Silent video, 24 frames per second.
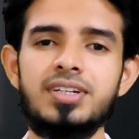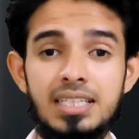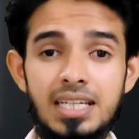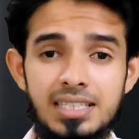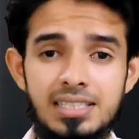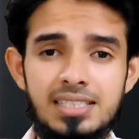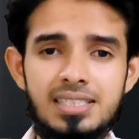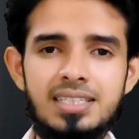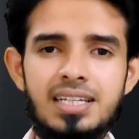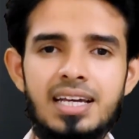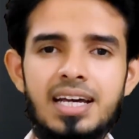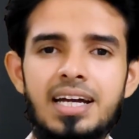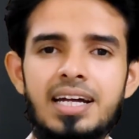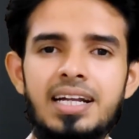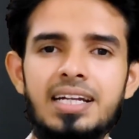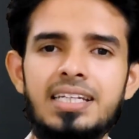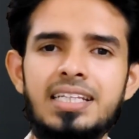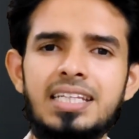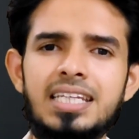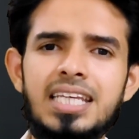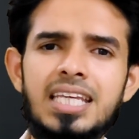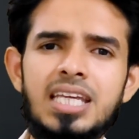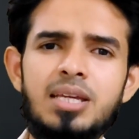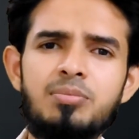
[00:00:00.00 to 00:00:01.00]
Just
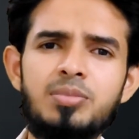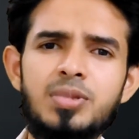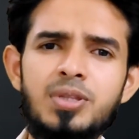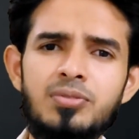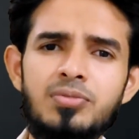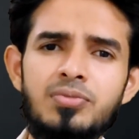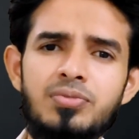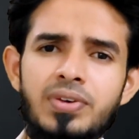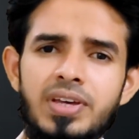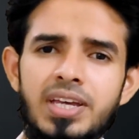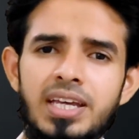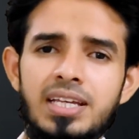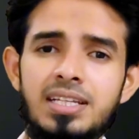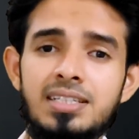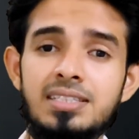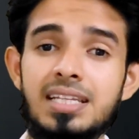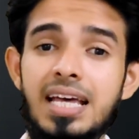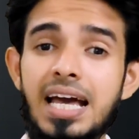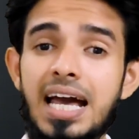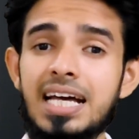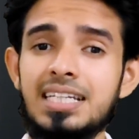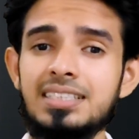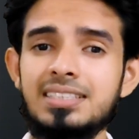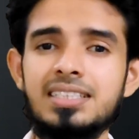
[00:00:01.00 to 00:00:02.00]
add keep the face
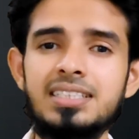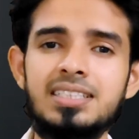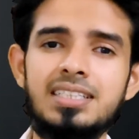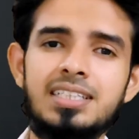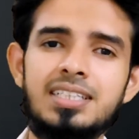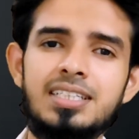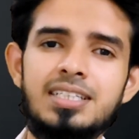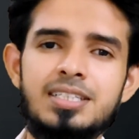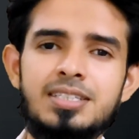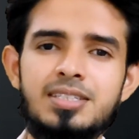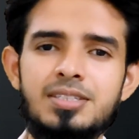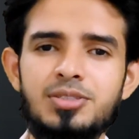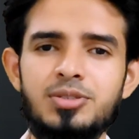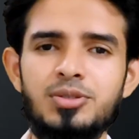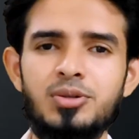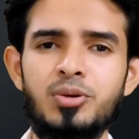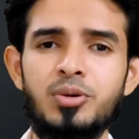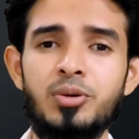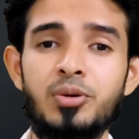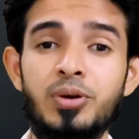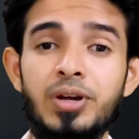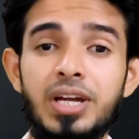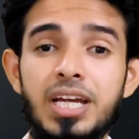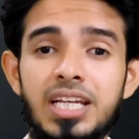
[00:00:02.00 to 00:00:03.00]
as it is,
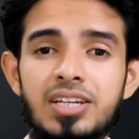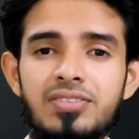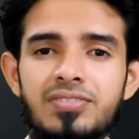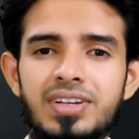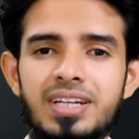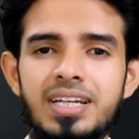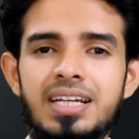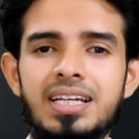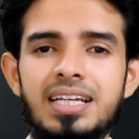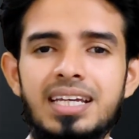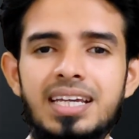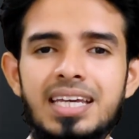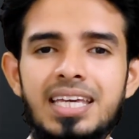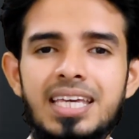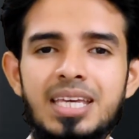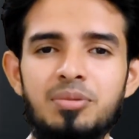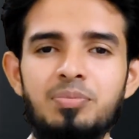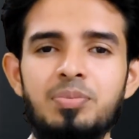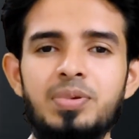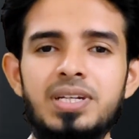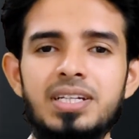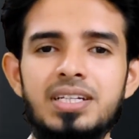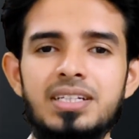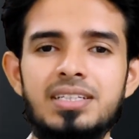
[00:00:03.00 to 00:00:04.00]
so it will
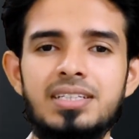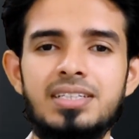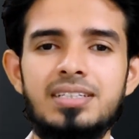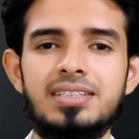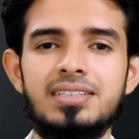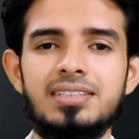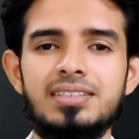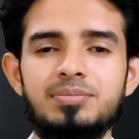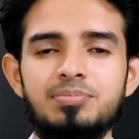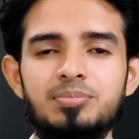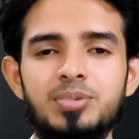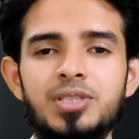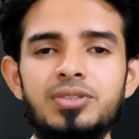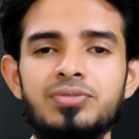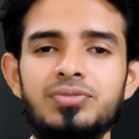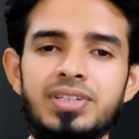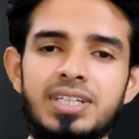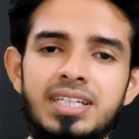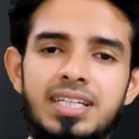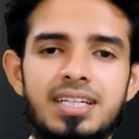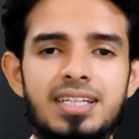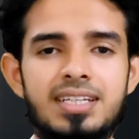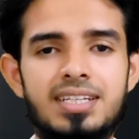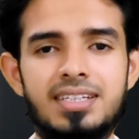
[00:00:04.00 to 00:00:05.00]
keep it
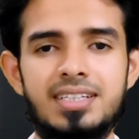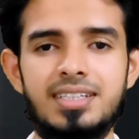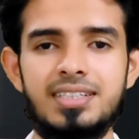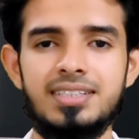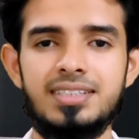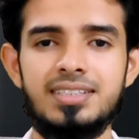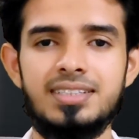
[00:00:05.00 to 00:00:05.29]
perfectly.